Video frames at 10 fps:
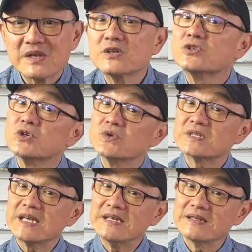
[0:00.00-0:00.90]

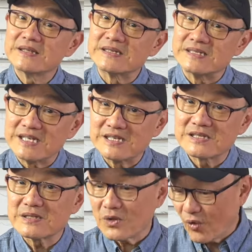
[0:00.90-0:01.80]
Choose either the
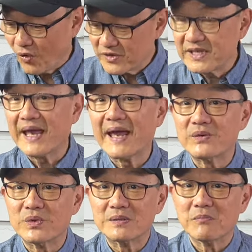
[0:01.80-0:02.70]
diesel or the
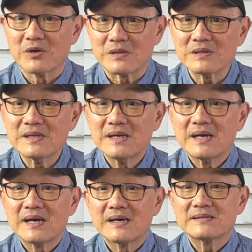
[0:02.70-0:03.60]
Edward model
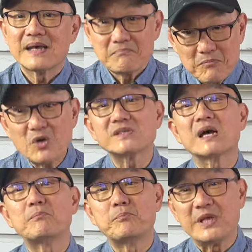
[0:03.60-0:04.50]
that most
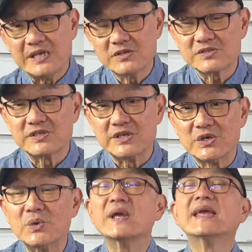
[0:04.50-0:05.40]
appeals to
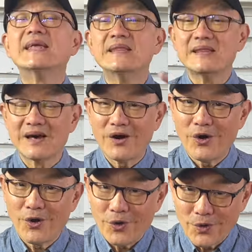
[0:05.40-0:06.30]
you in the
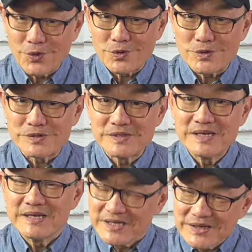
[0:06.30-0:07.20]
whole.
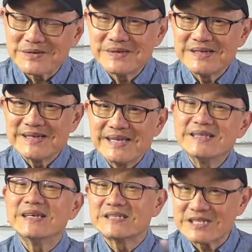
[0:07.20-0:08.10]
You know, in
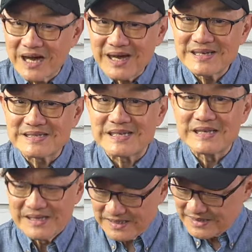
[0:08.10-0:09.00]
the entirety.
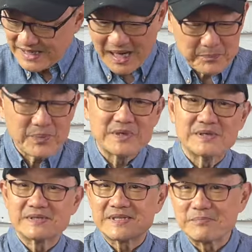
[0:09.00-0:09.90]
The
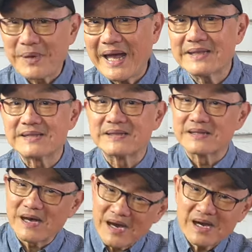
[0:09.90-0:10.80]
uppers, the pattern,
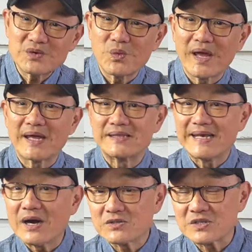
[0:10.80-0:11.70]
the hardware, the
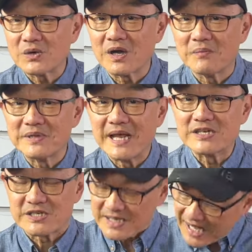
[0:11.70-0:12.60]
outsole
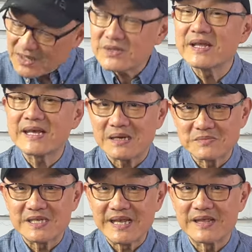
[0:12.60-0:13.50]
combination. How do they come
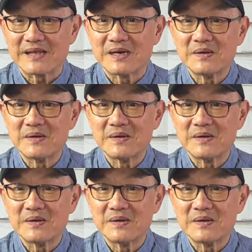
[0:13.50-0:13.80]
together?